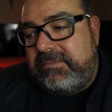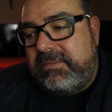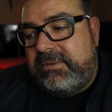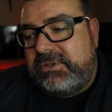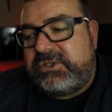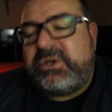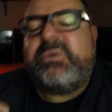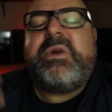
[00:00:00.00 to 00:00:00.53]

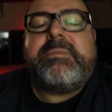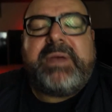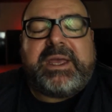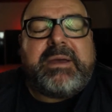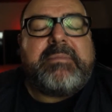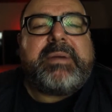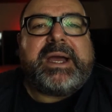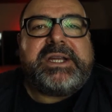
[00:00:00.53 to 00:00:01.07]
should we be
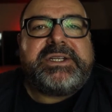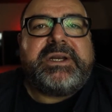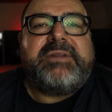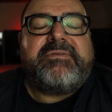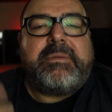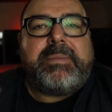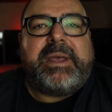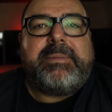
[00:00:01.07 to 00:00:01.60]
compassionate
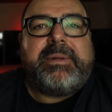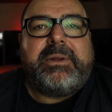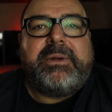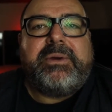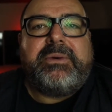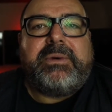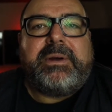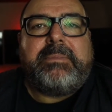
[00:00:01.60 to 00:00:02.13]
for people
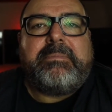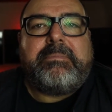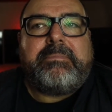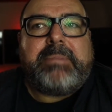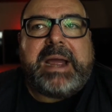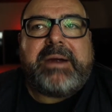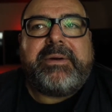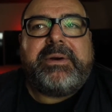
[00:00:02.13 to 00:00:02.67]
who are
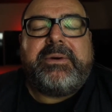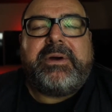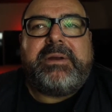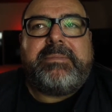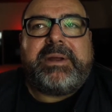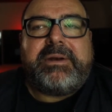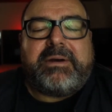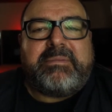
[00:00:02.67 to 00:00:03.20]
paranoid
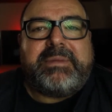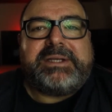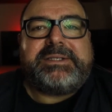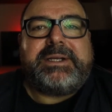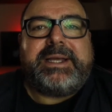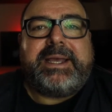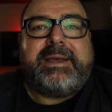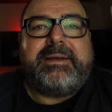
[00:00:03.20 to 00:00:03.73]
but not
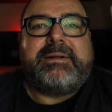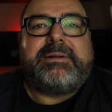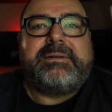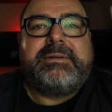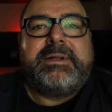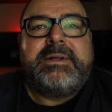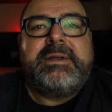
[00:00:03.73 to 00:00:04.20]
mentally ill?